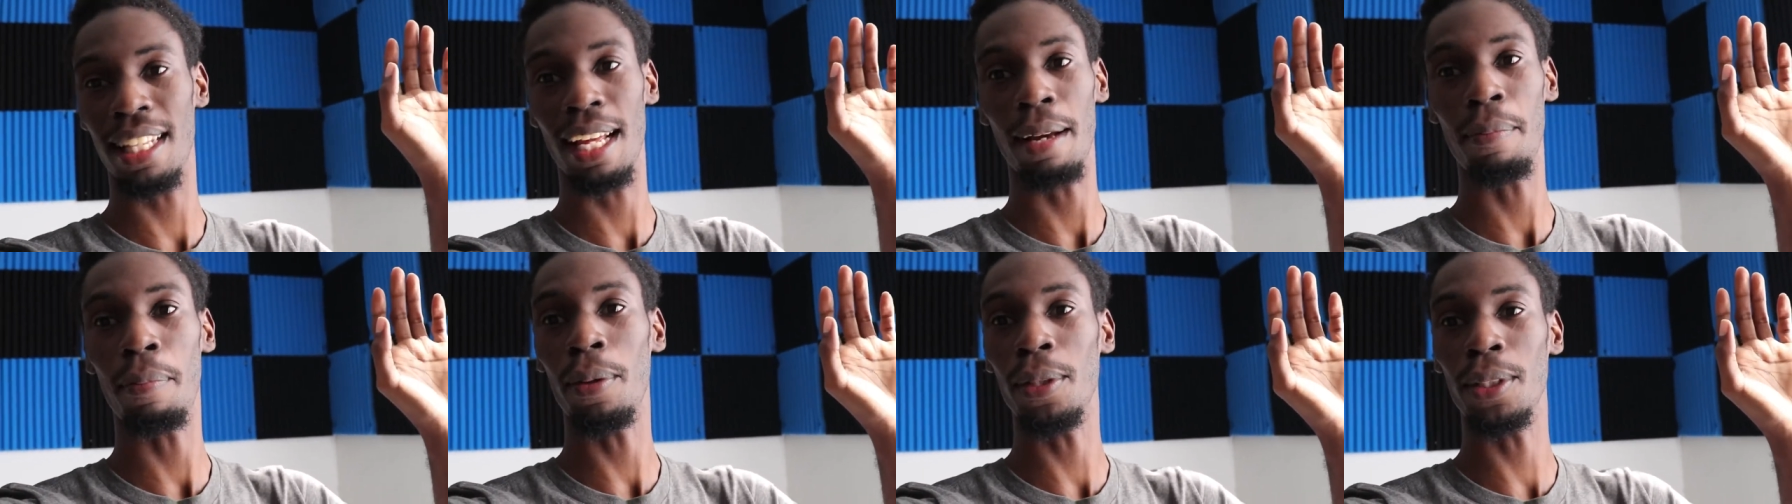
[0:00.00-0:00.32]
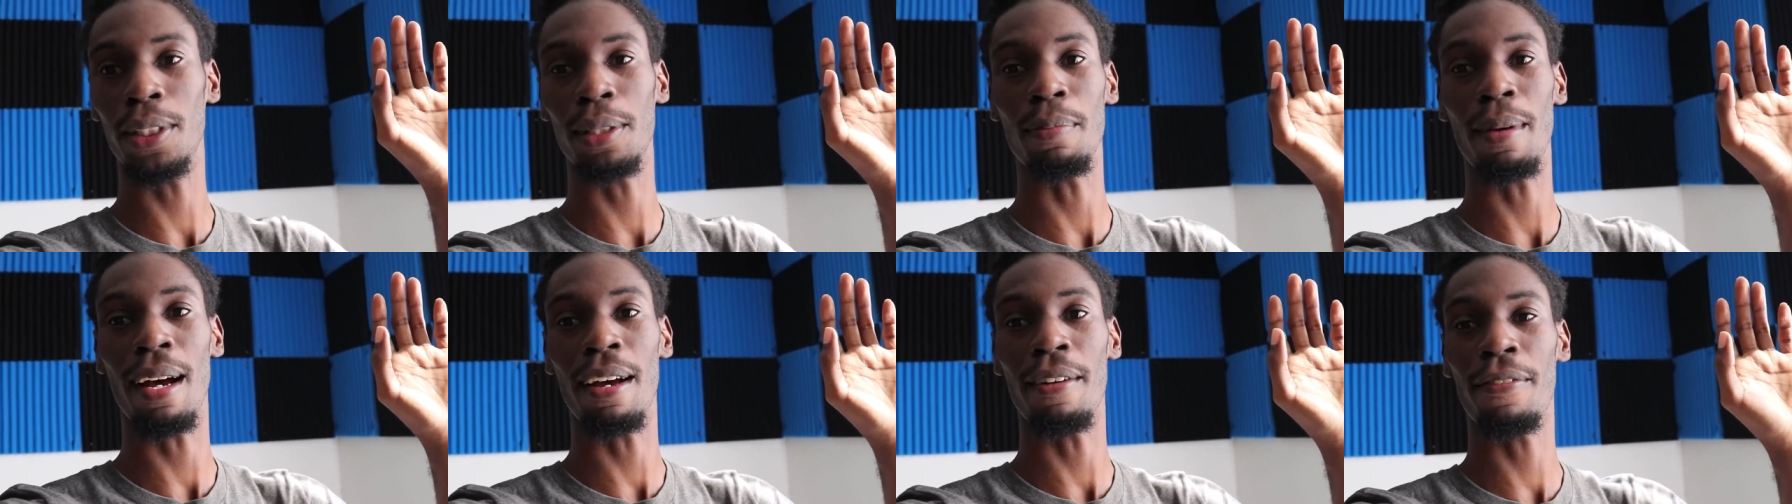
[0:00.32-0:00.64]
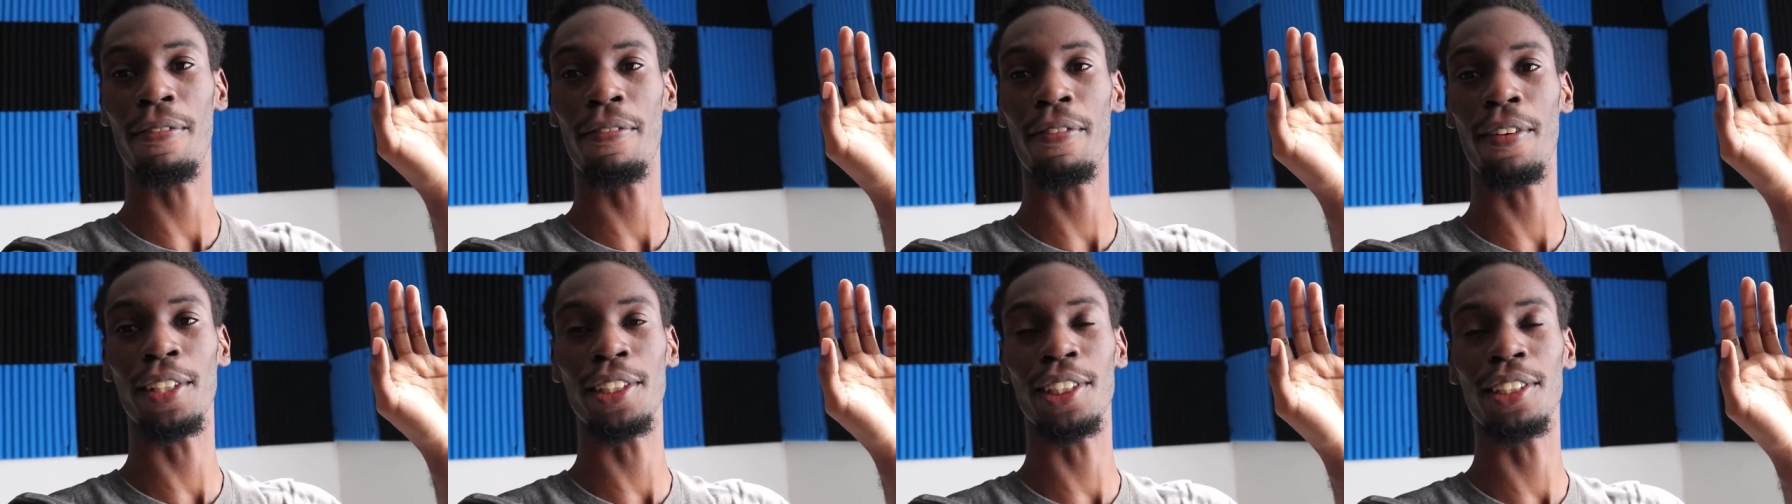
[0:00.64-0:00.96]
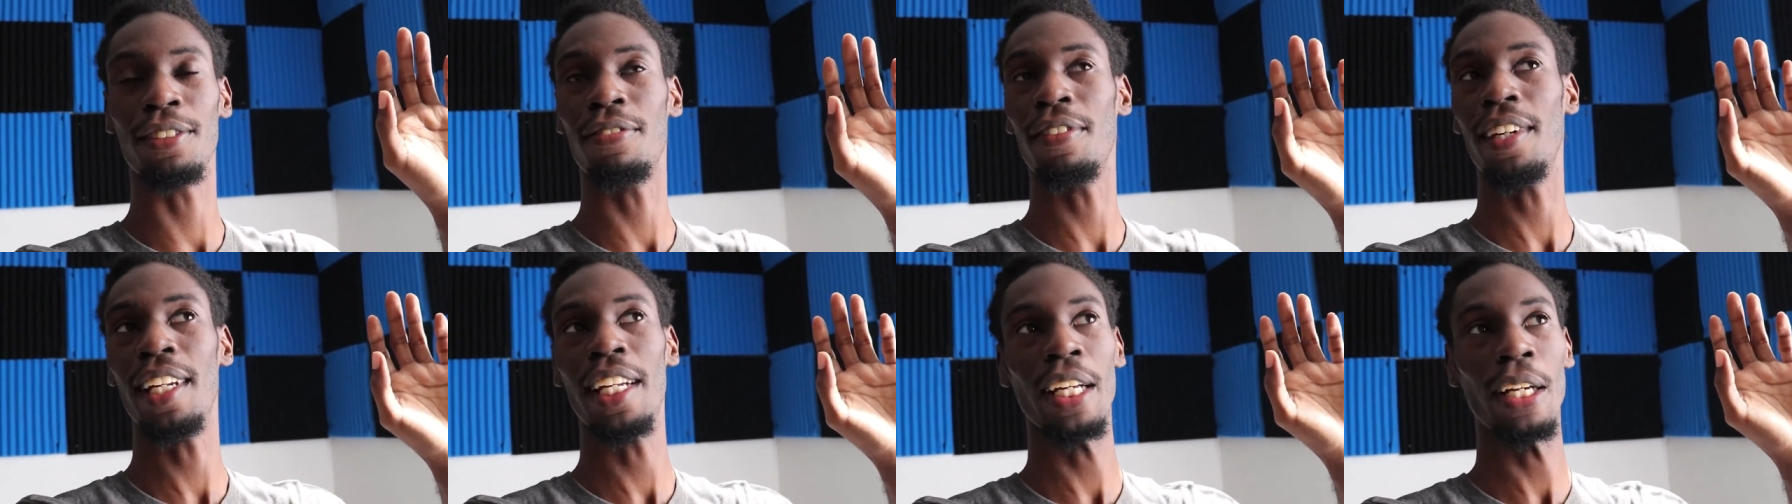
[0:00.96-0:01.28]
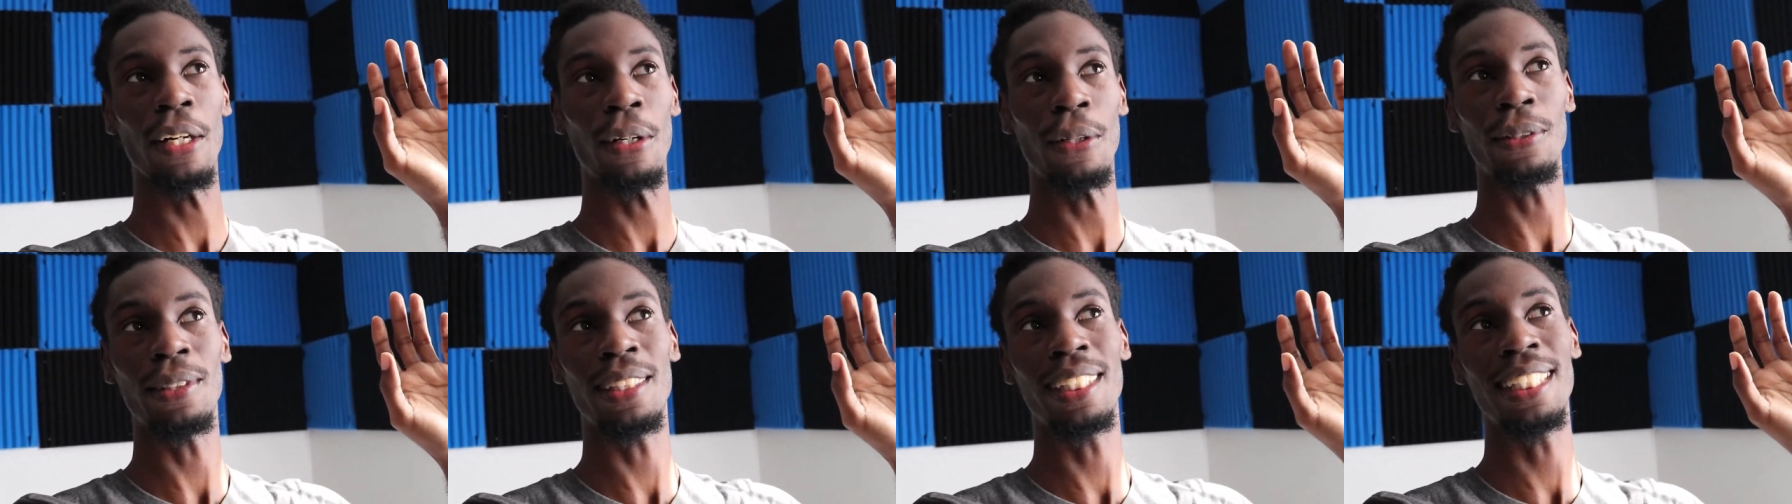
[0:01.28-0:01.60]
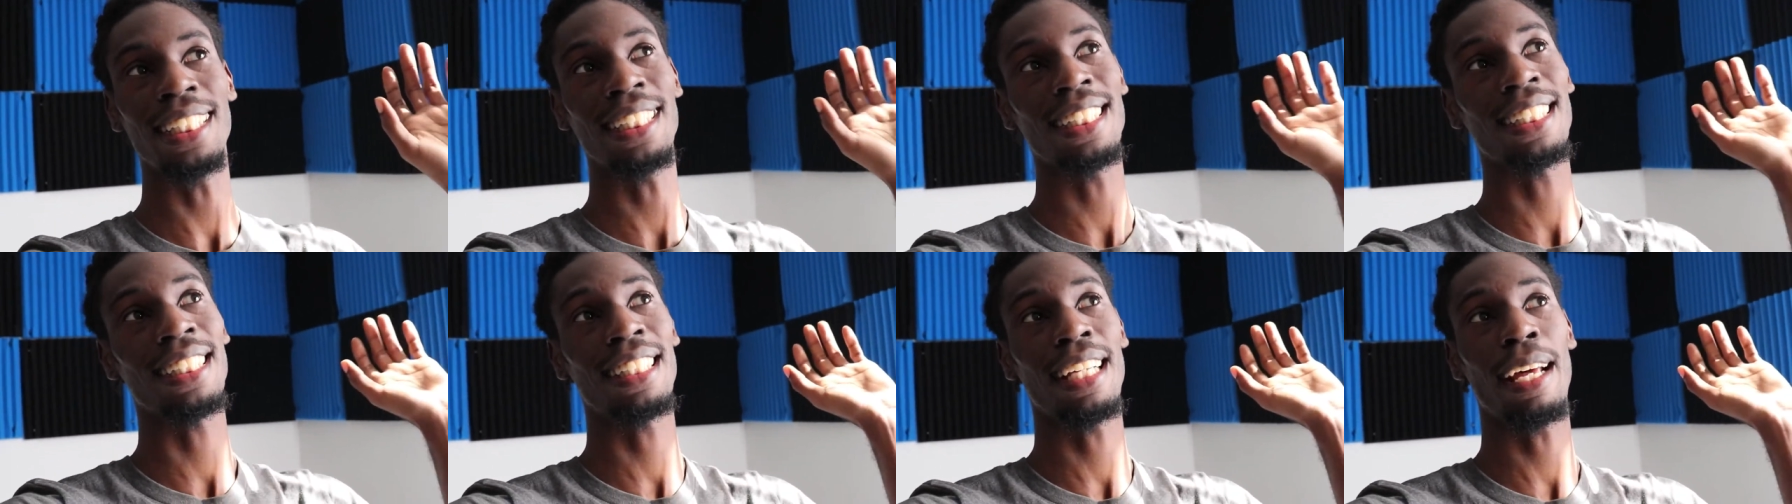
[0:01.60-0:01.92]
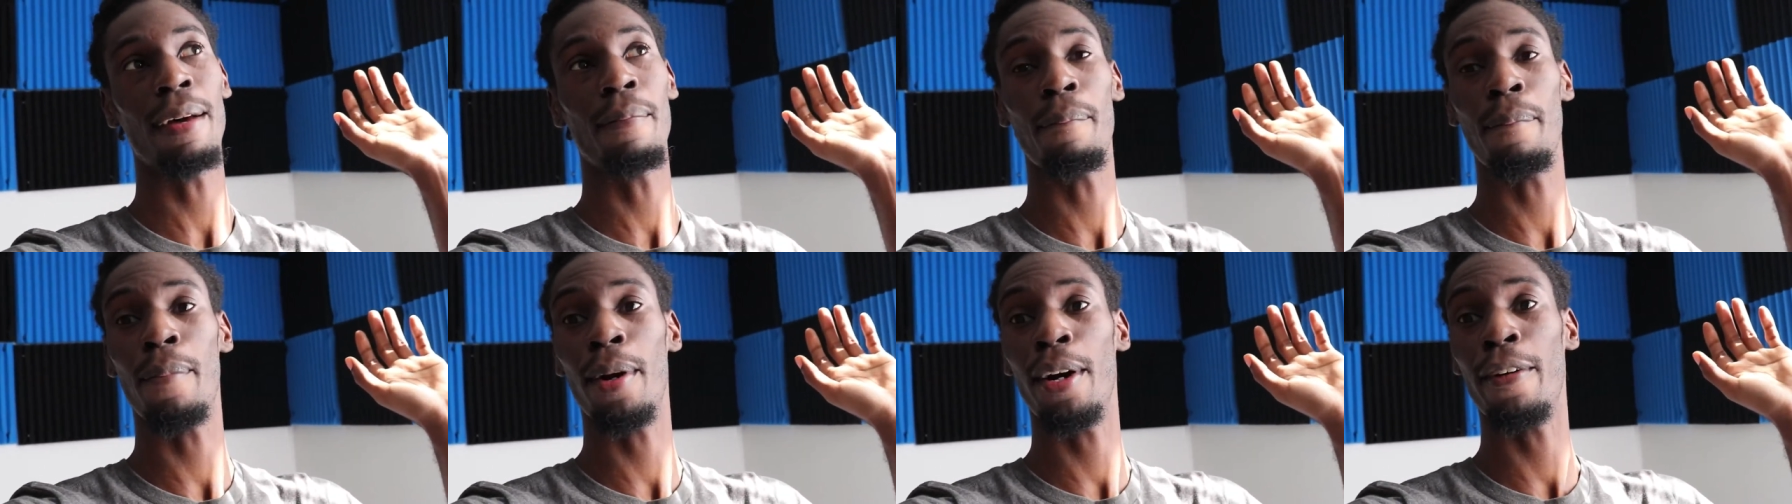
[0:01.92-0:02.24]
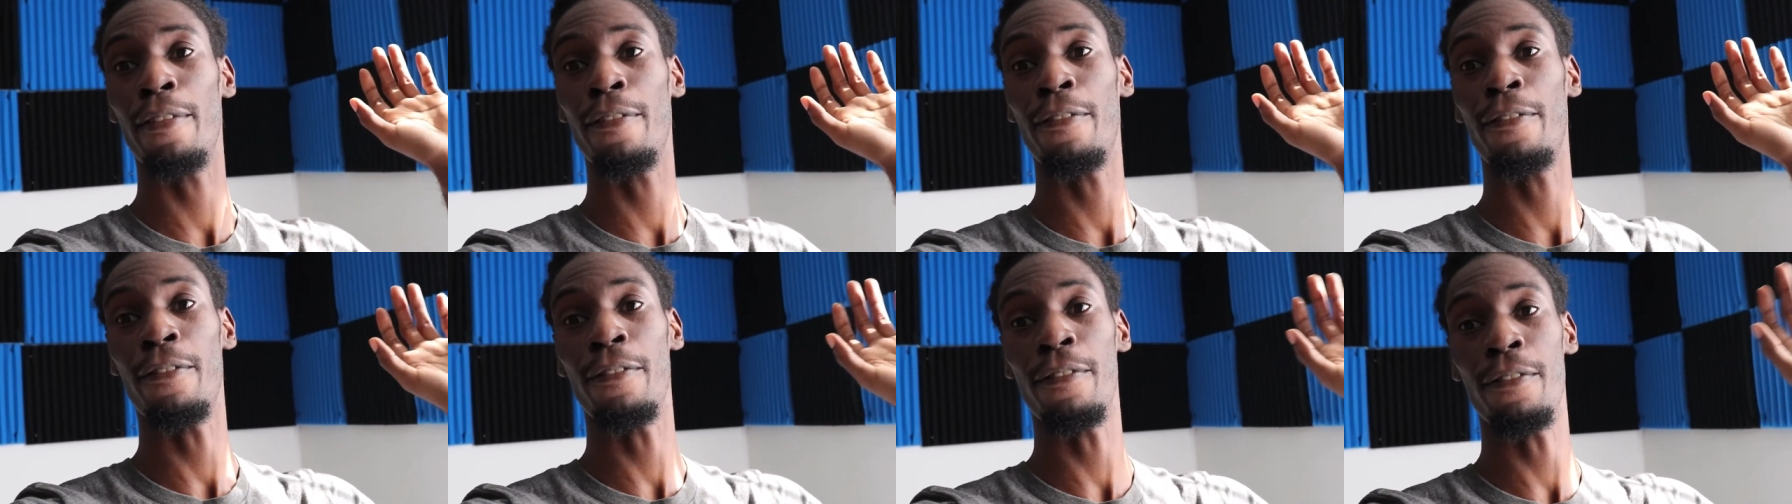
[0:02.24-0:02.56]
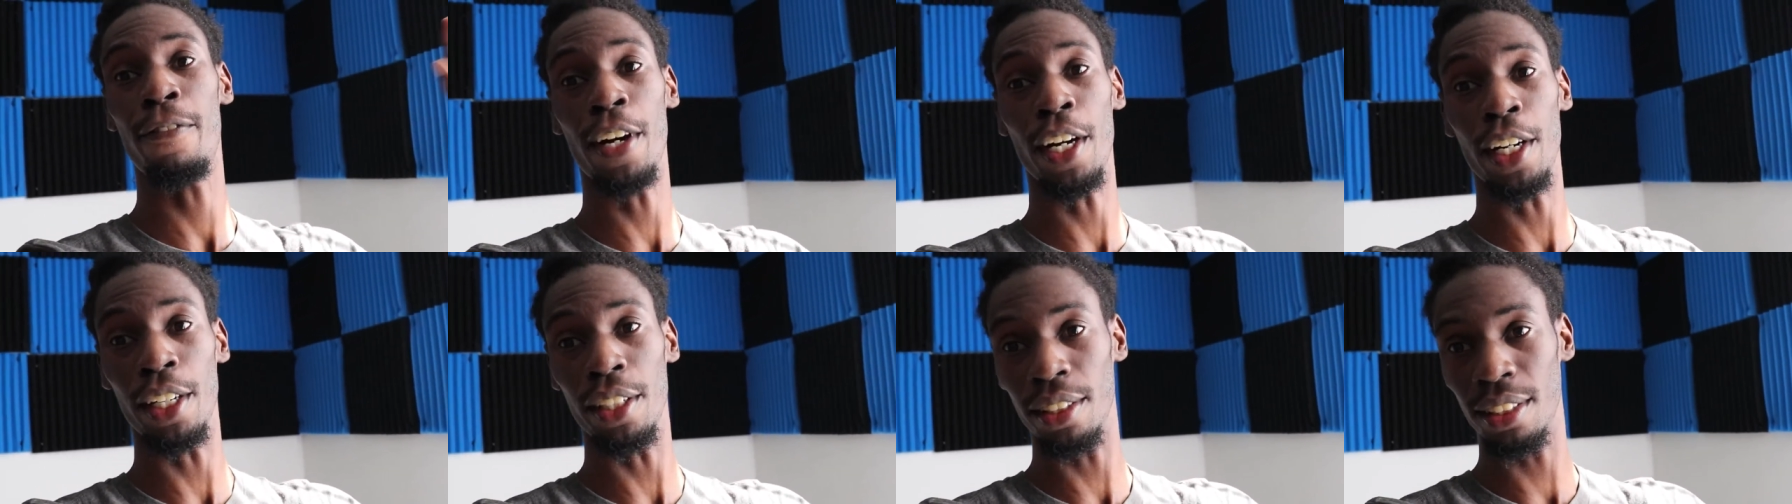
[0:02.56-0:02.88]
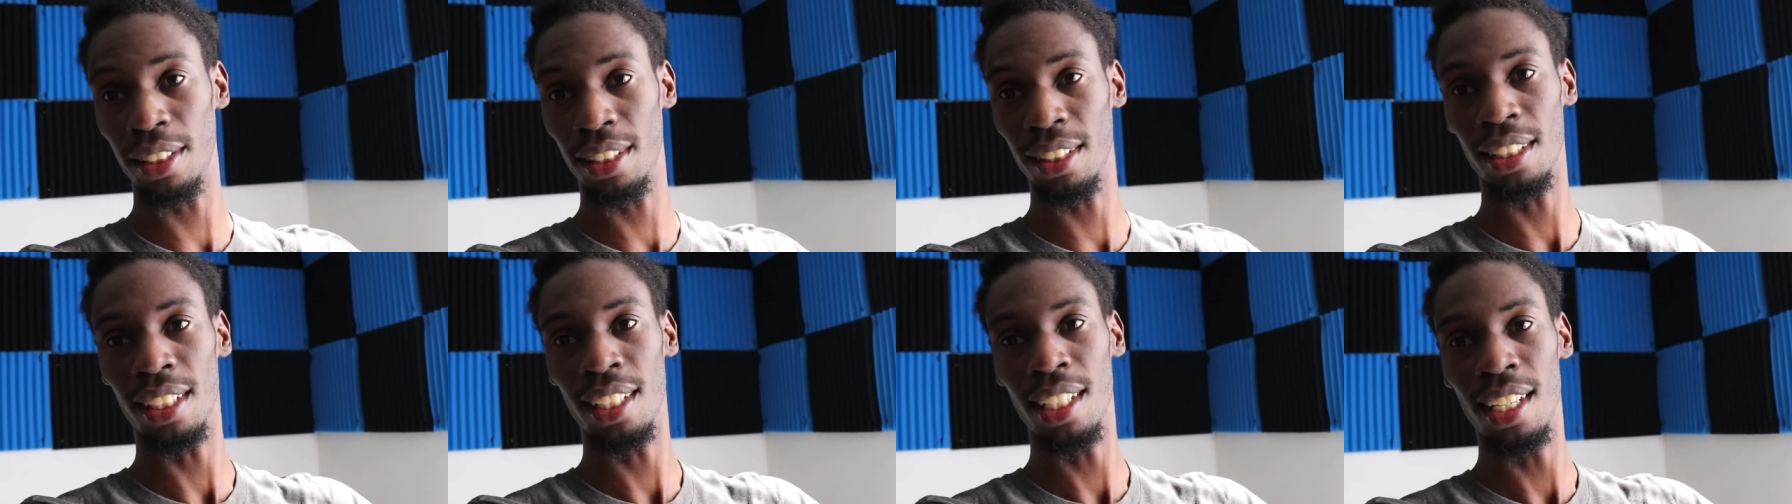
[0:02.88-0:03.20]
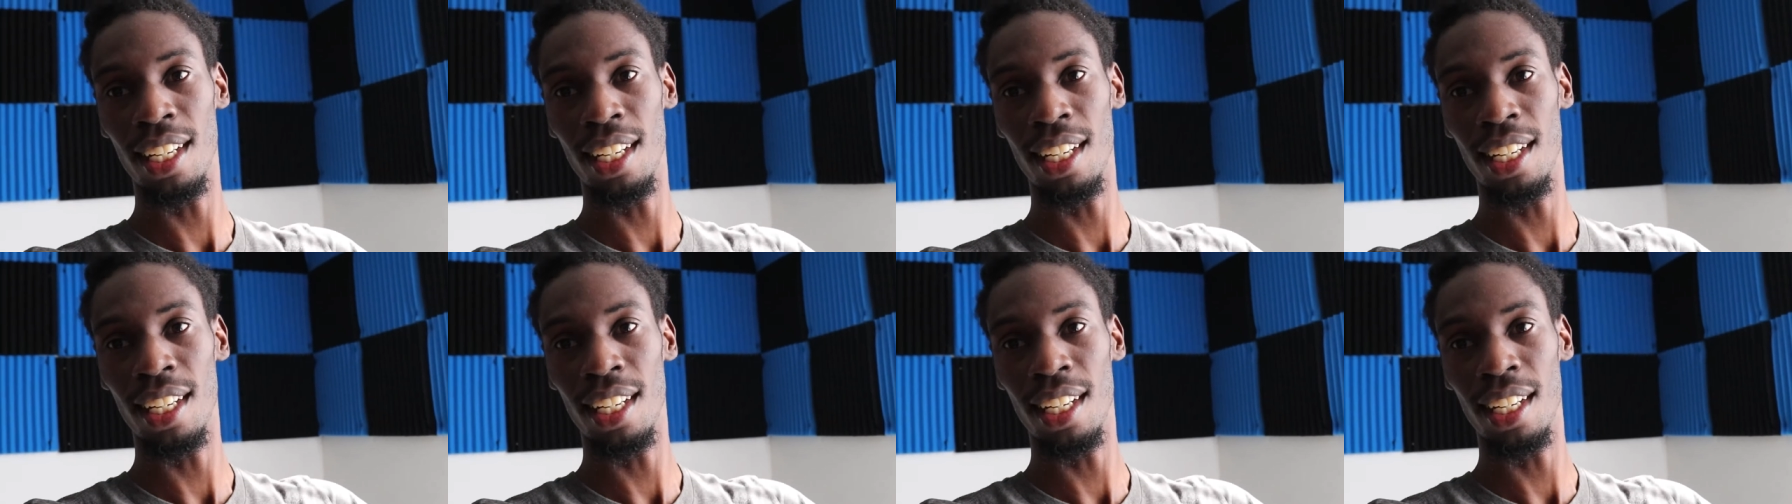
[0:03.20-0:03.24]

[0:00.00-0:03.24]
I posted my first video December 1st.